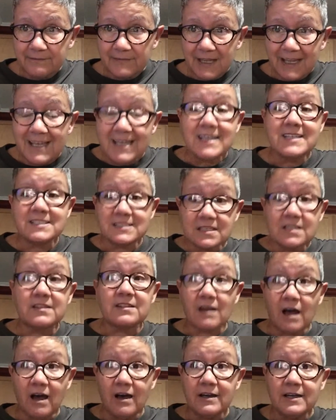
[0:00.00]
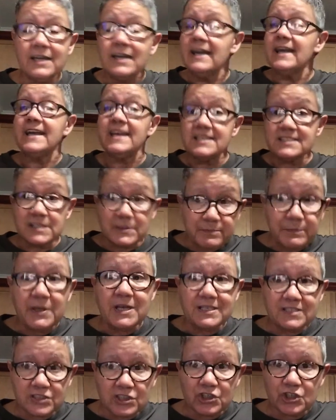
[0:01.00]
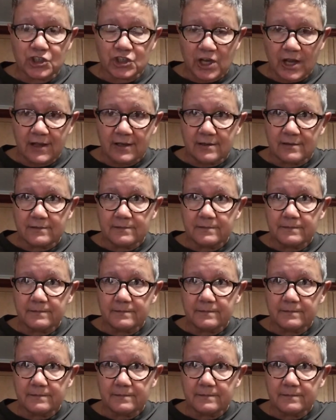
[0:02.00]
He's a thug. He's a piece of shit.